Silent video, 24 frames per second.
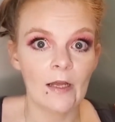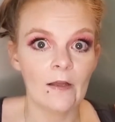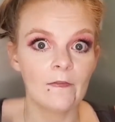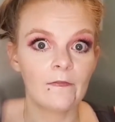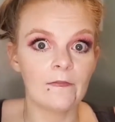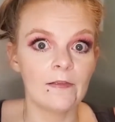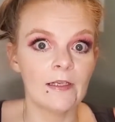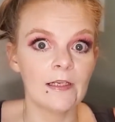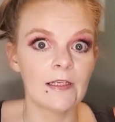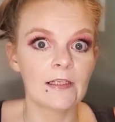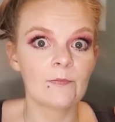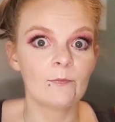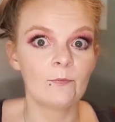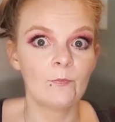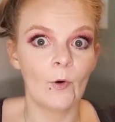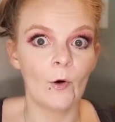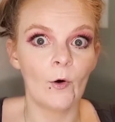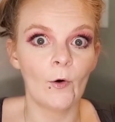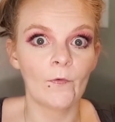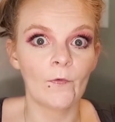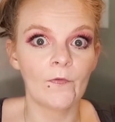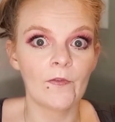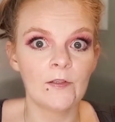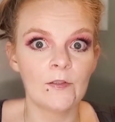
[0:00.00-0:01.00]
These
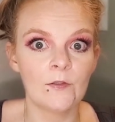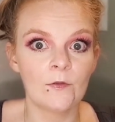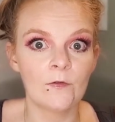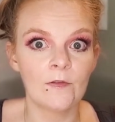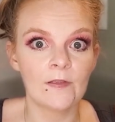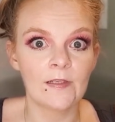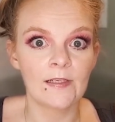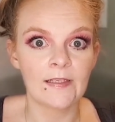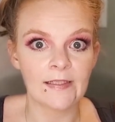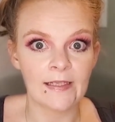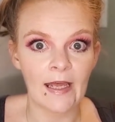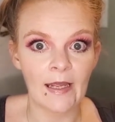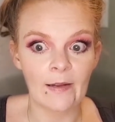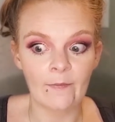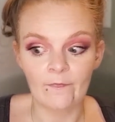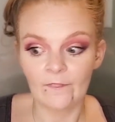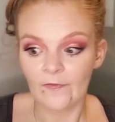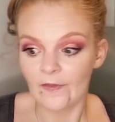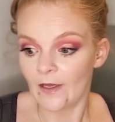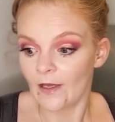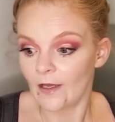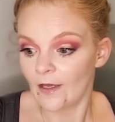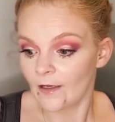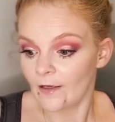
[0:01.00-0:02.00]
both do the same
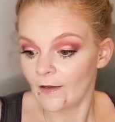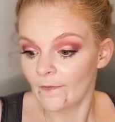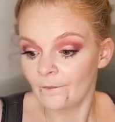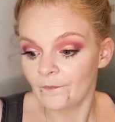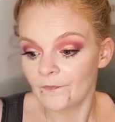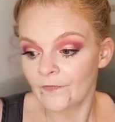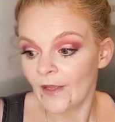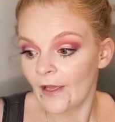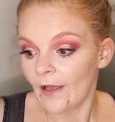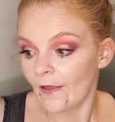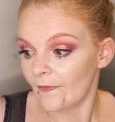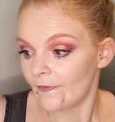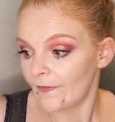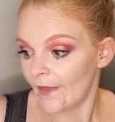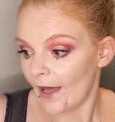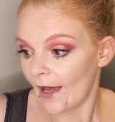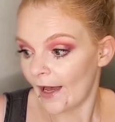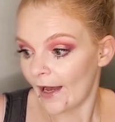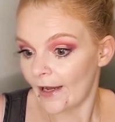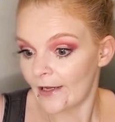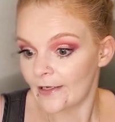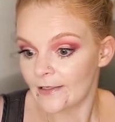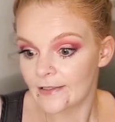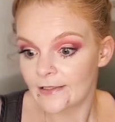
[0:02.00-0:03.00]
thing
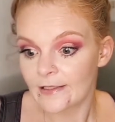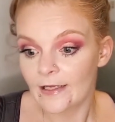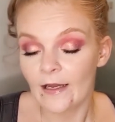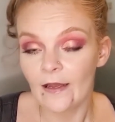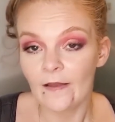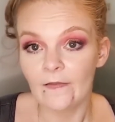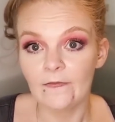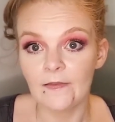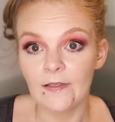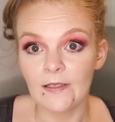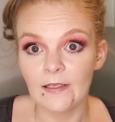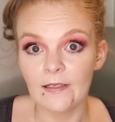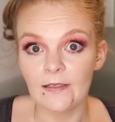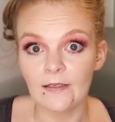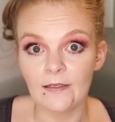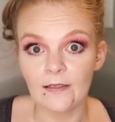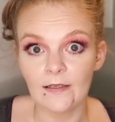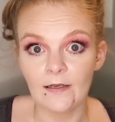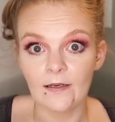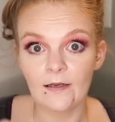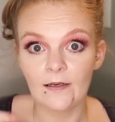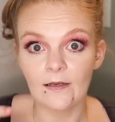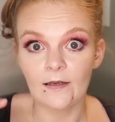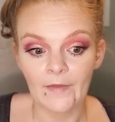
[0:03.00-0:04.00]
that
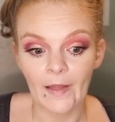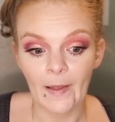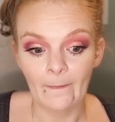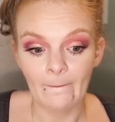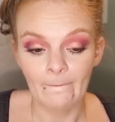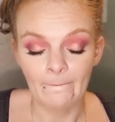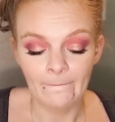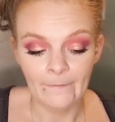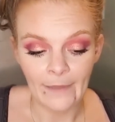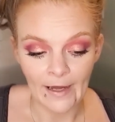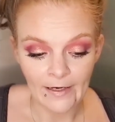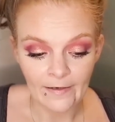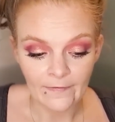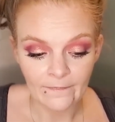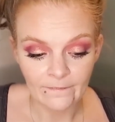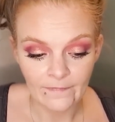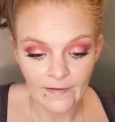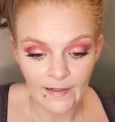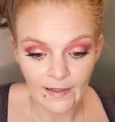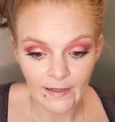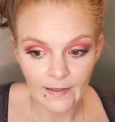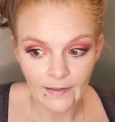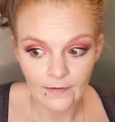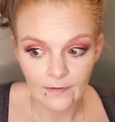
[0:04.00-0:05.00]
the
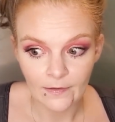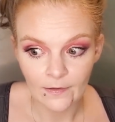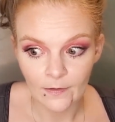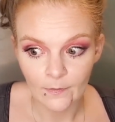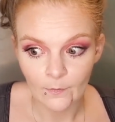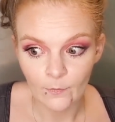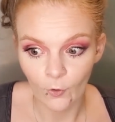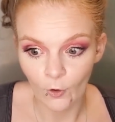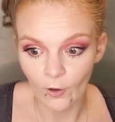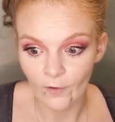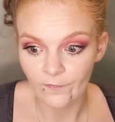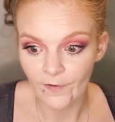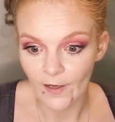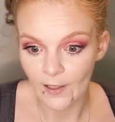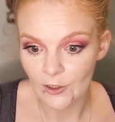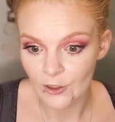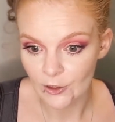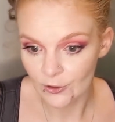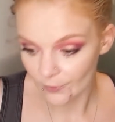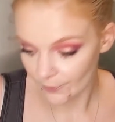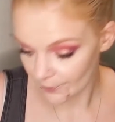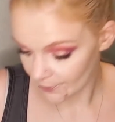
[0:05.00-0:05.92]
Benefit Porefessional